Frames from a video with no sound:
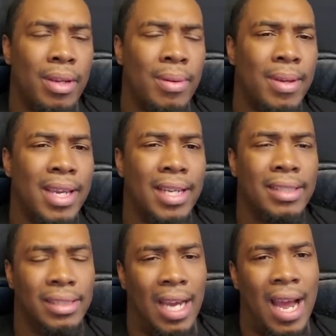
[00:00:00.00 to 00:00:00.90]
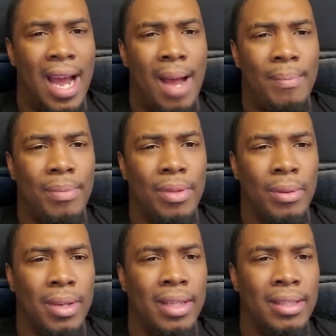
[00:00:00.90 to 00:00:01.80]
can get a job,
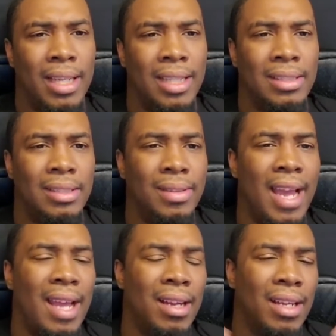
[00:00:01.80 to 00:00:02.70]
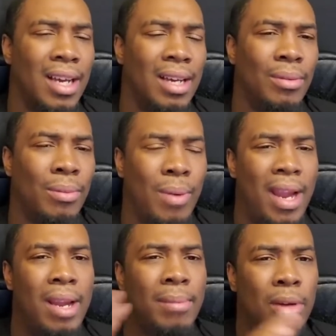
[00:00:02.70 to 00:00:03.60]
you got
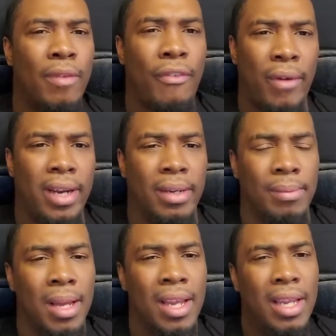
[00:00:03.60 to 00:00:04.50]
way more freedom.